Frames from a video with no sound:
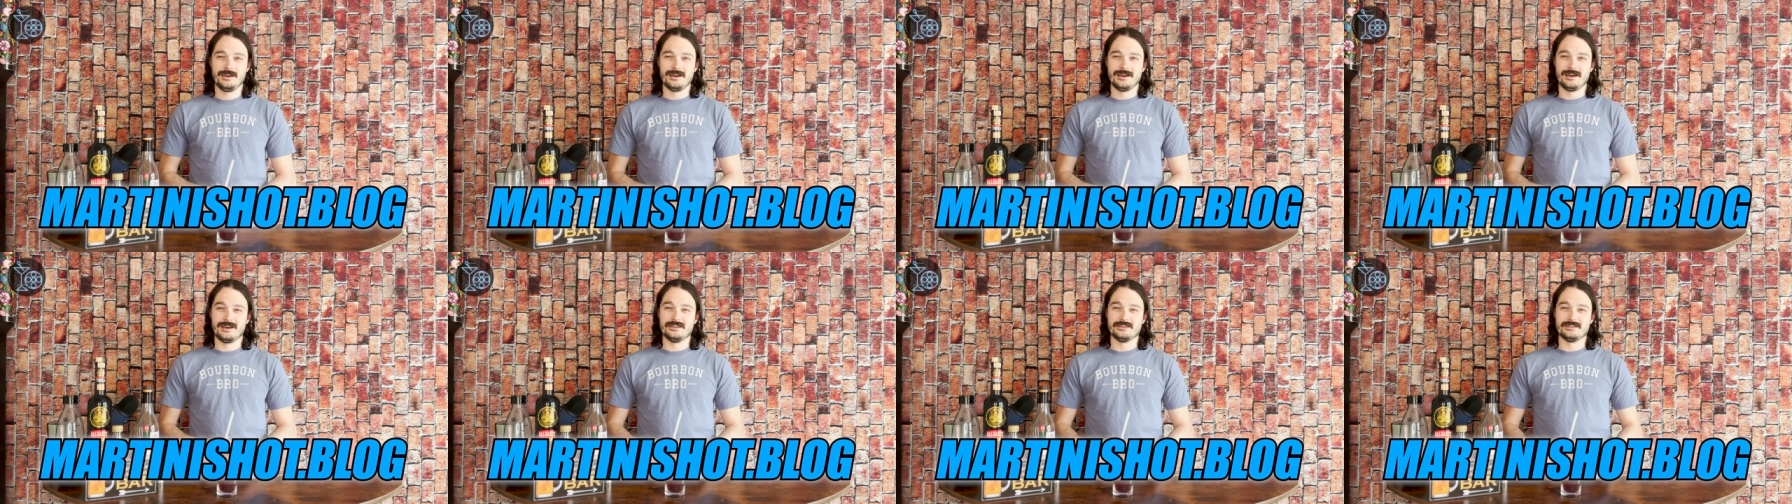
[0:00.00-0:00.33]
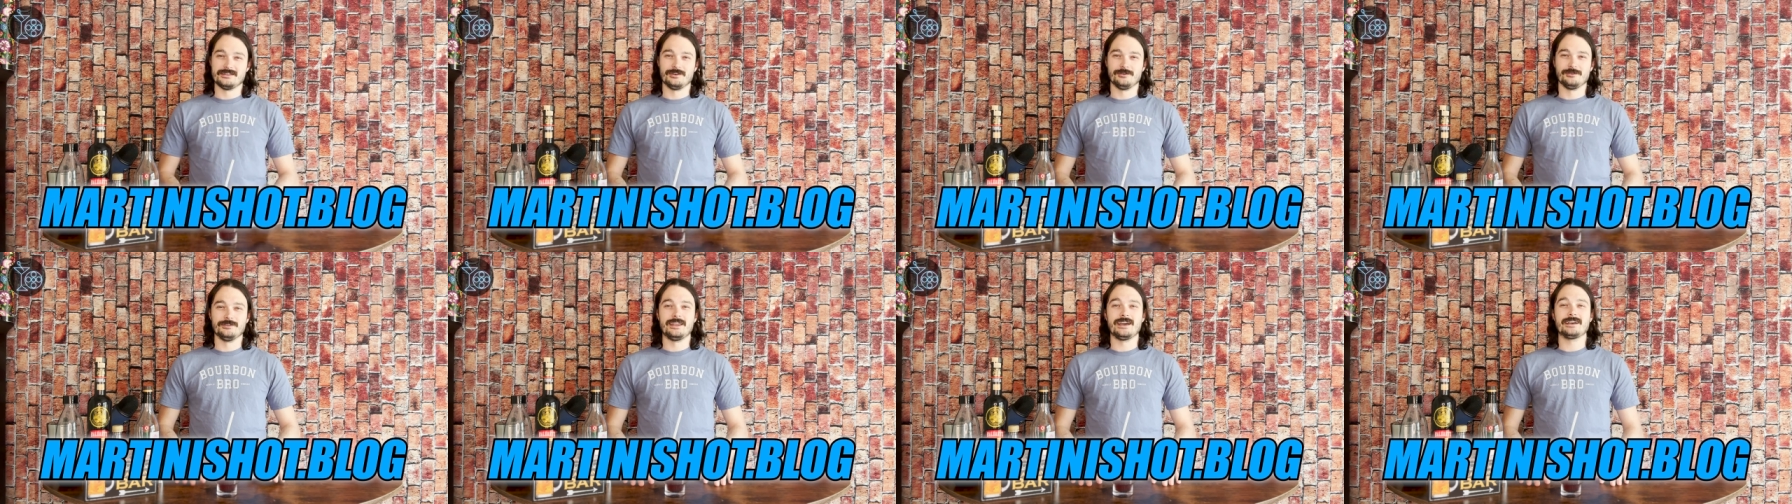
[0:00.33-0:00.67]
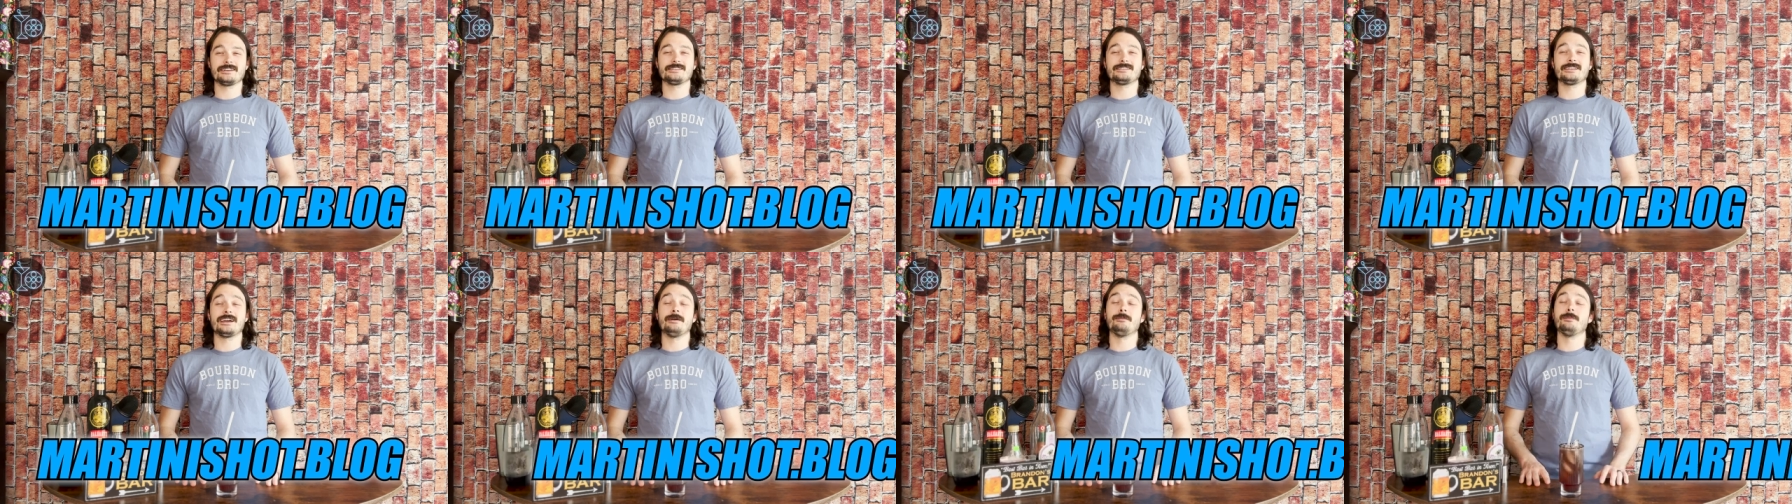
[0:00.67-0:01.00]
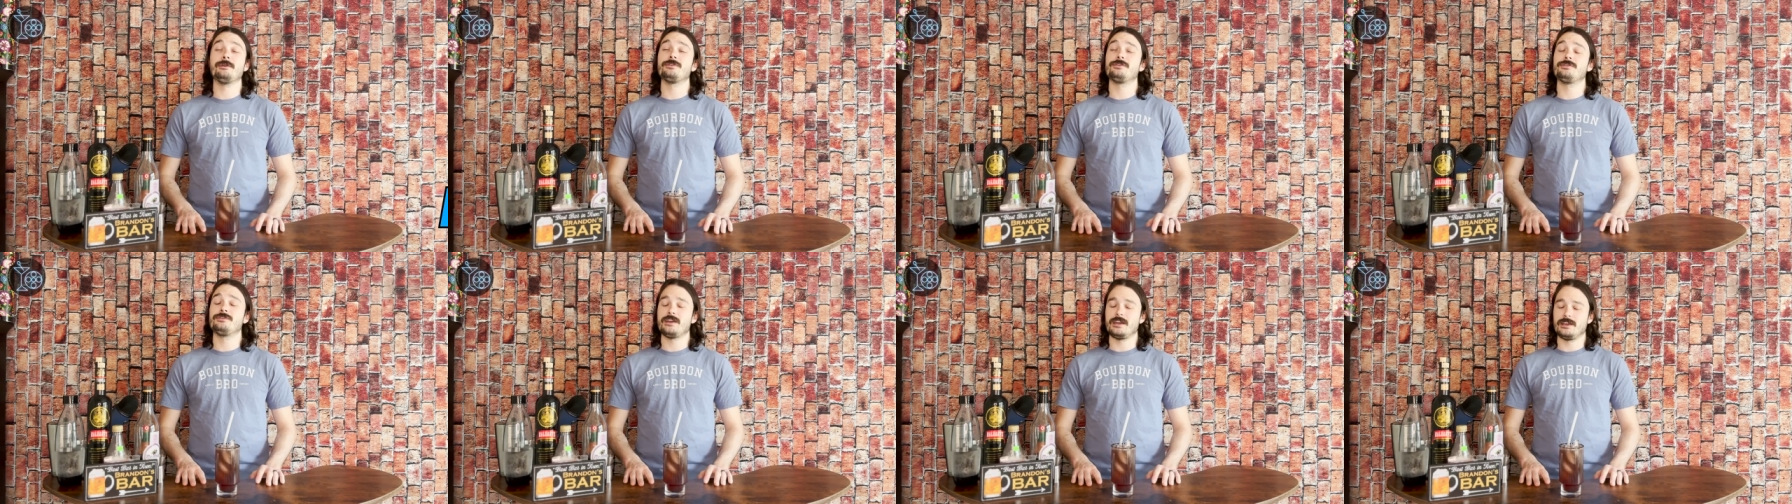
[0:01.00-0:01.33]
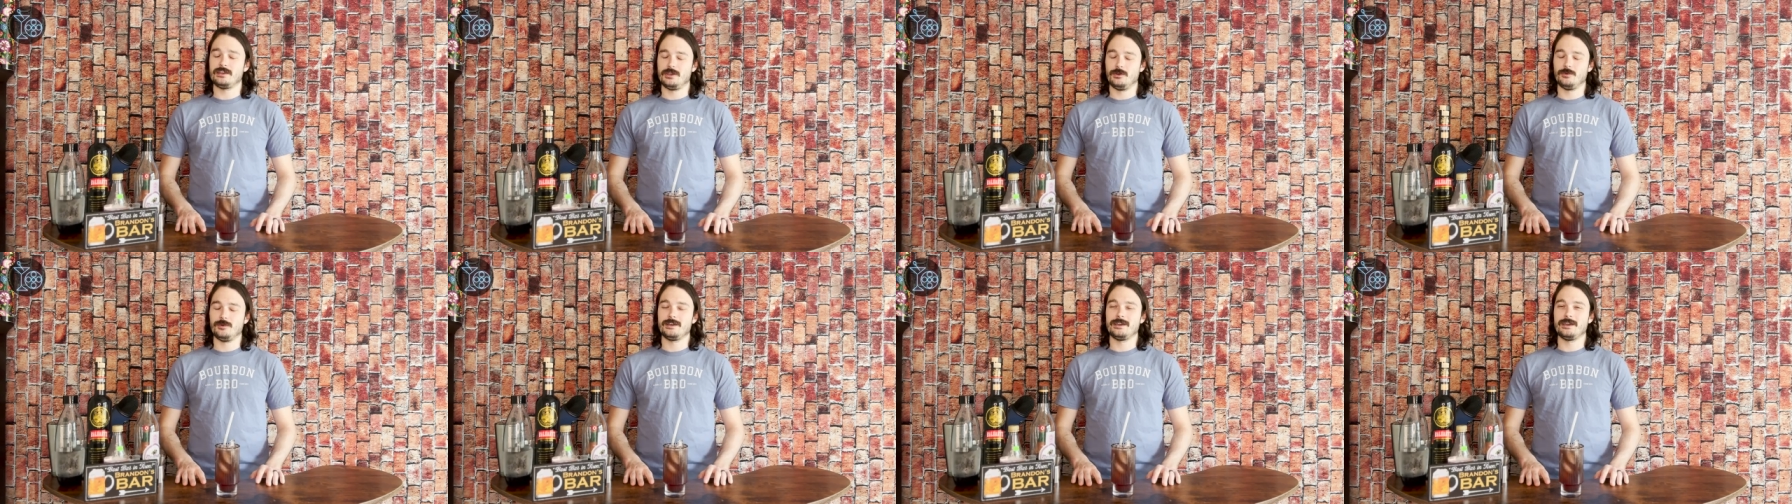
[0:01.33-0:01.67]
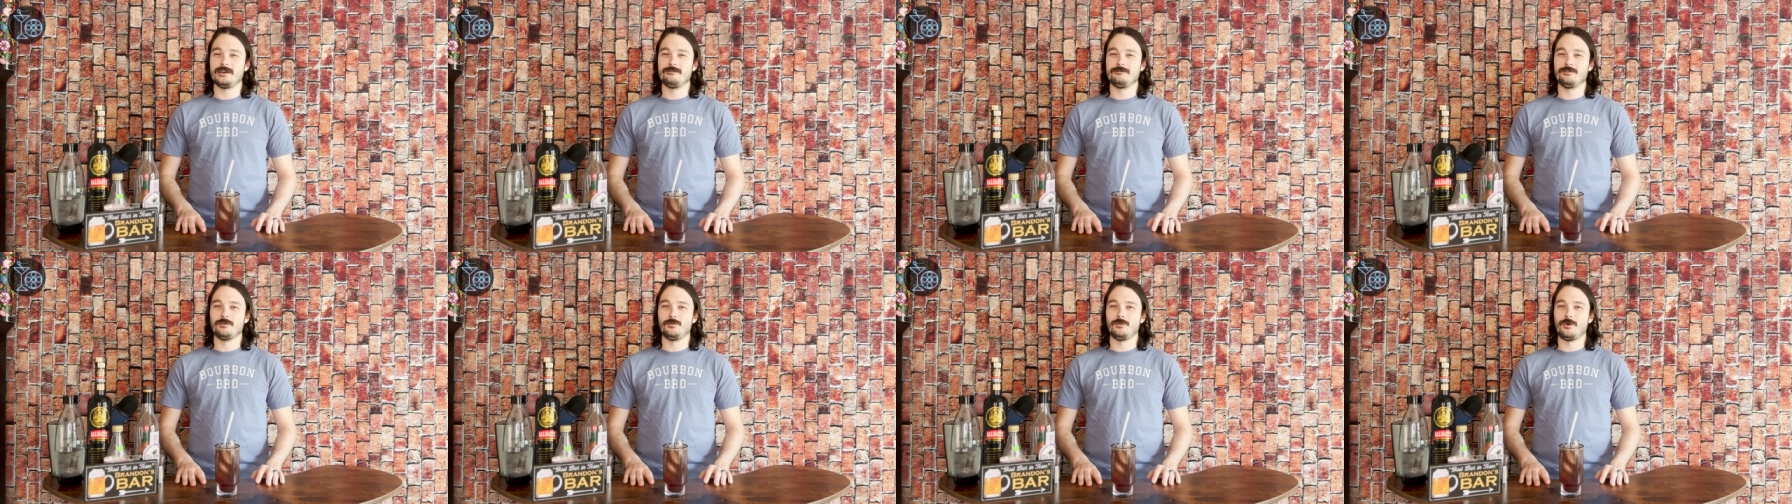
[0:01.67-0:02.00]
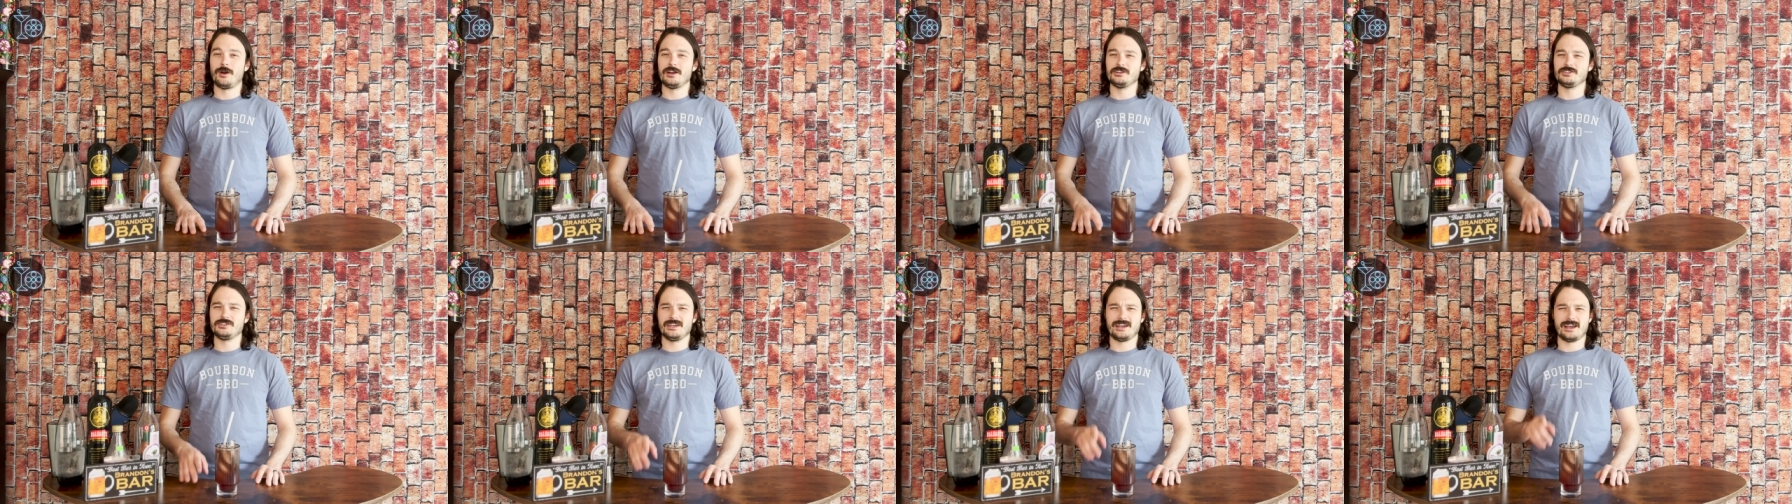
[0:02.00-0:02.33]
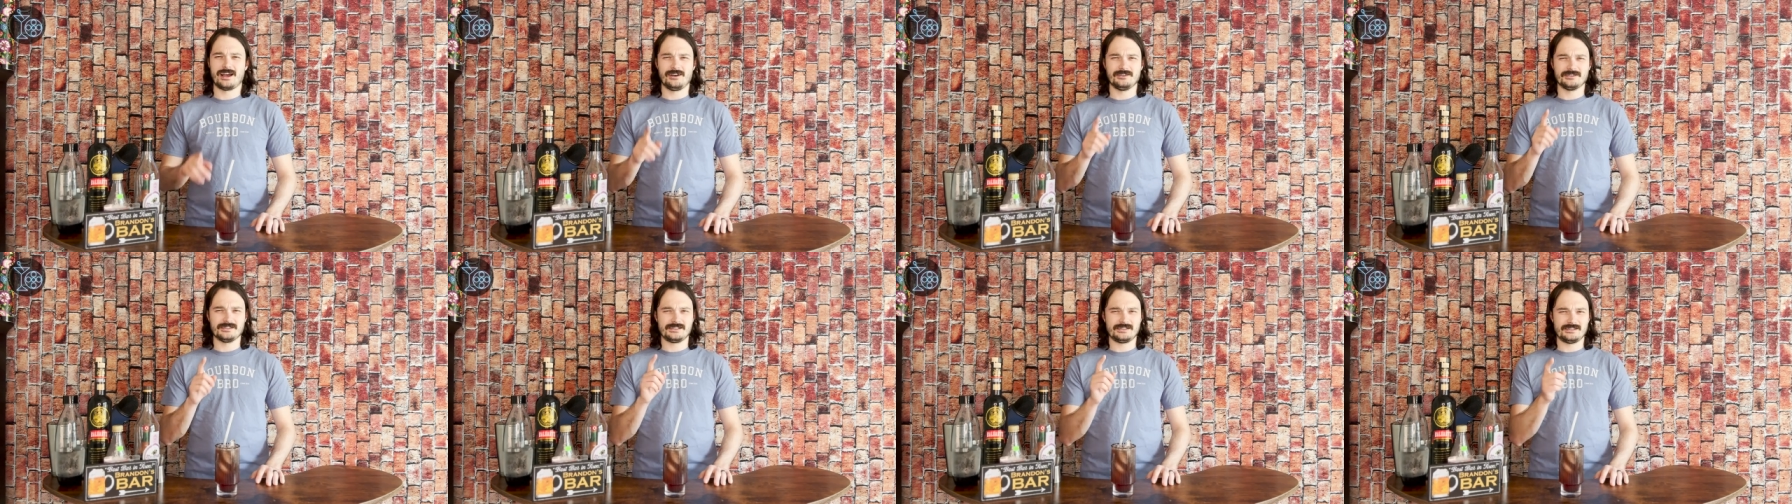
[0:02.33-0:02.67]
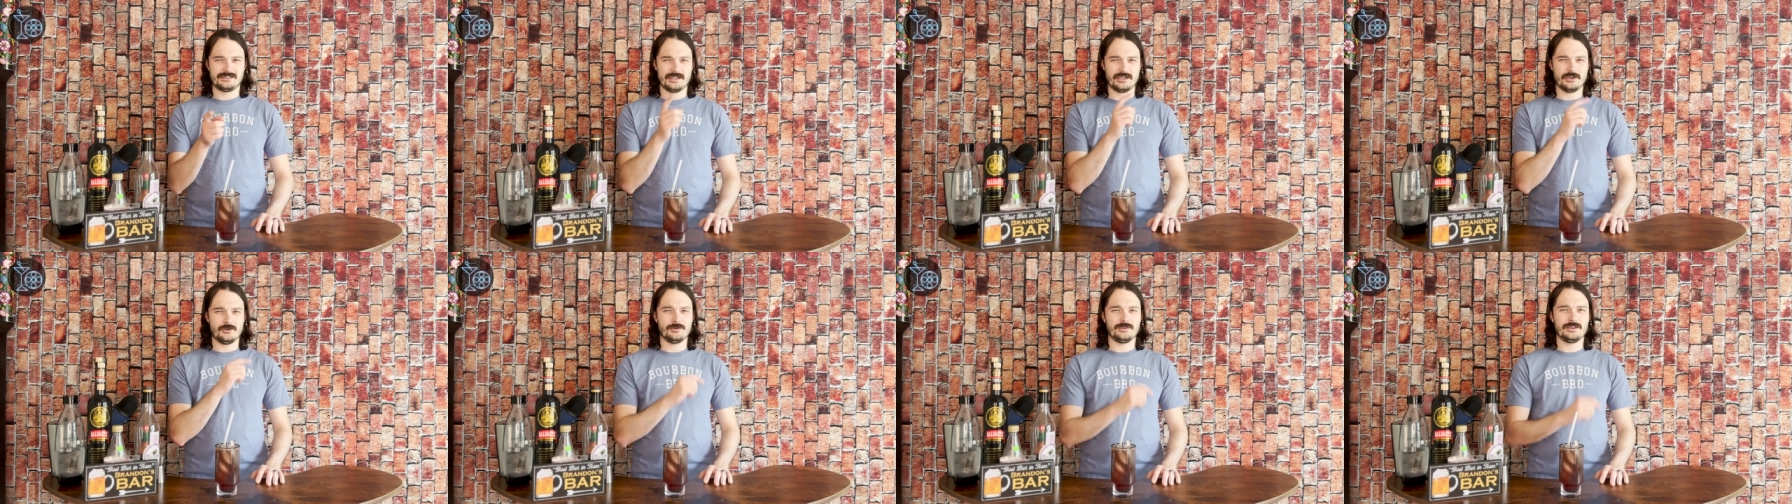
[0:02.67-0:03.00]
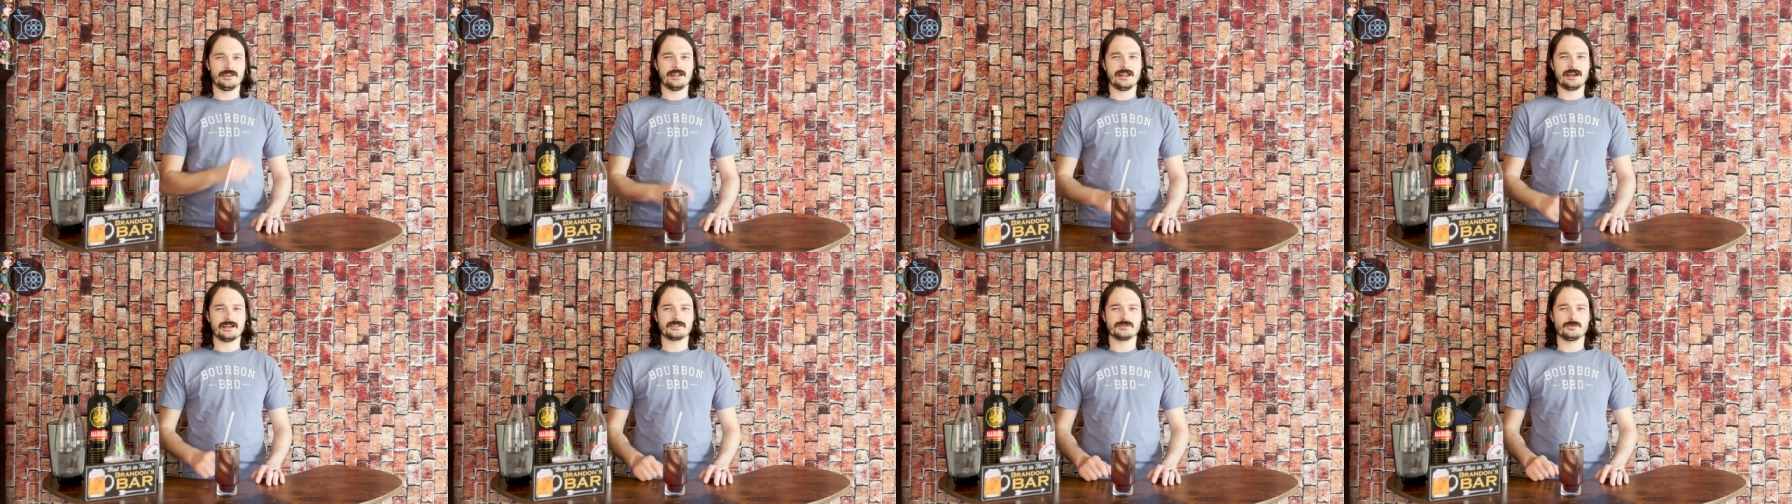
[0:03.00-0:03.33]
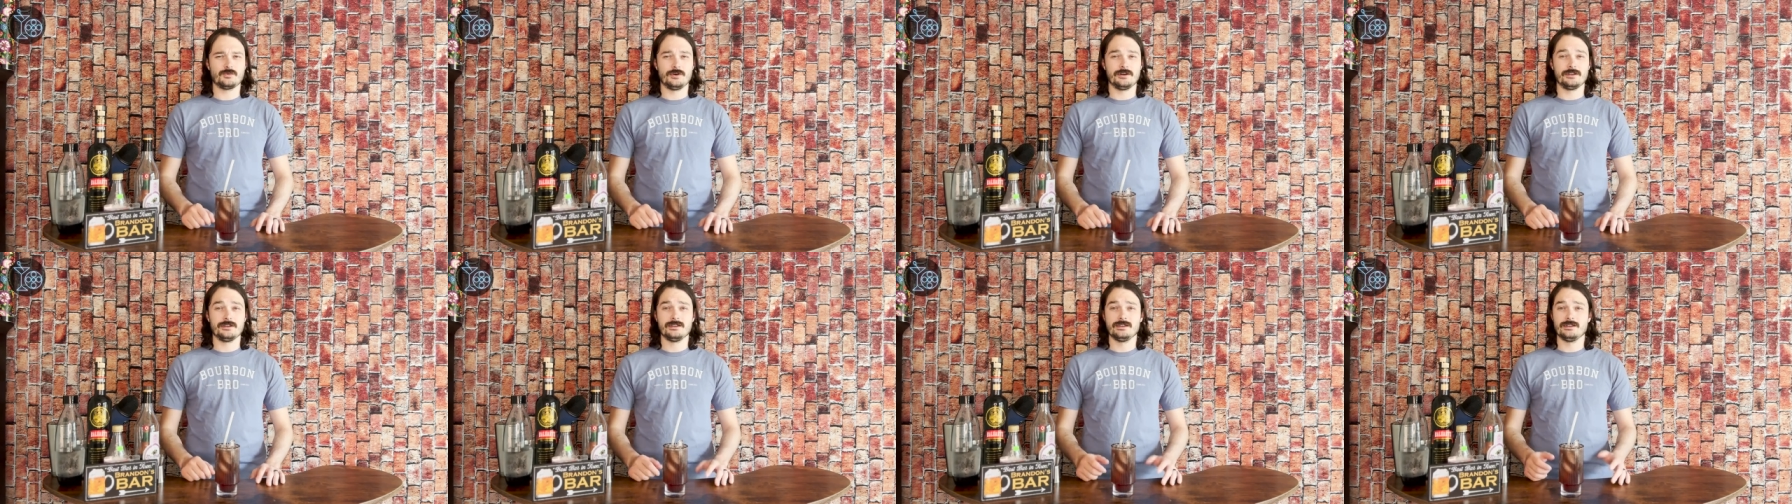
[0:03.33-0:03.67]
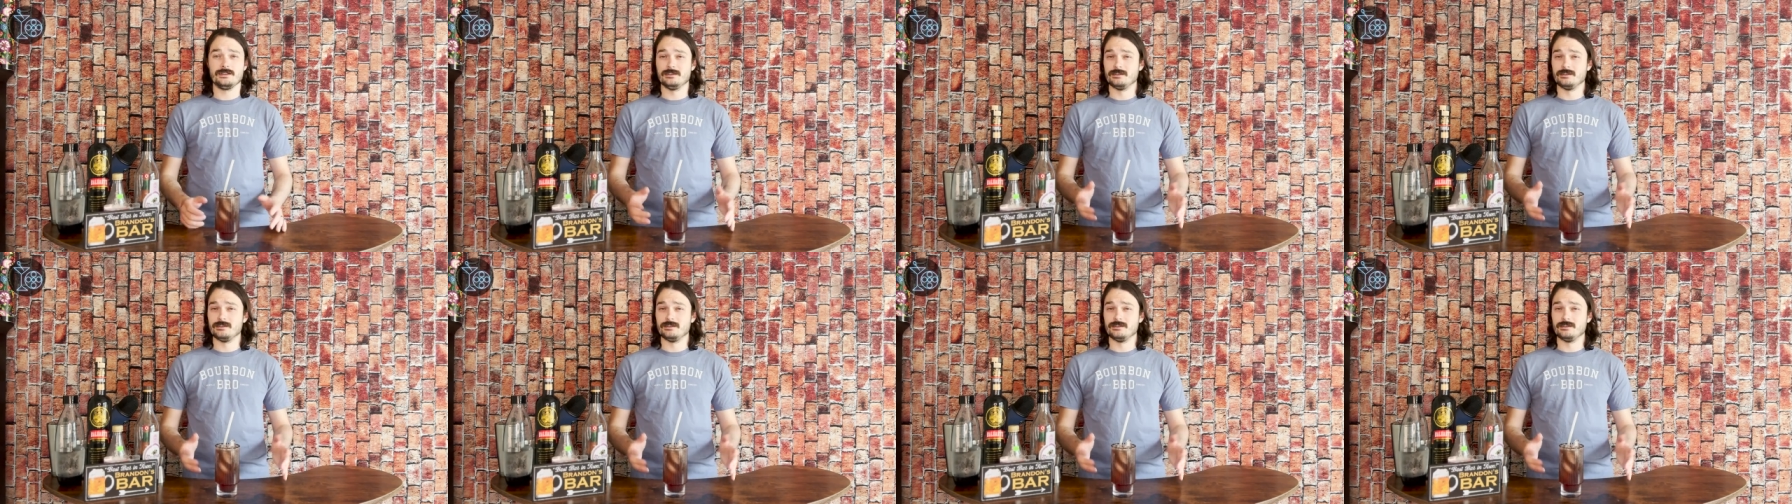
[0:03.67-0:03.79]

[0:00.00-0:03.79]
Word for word: Until next time, thank you again for watching. I'll see you in the next one.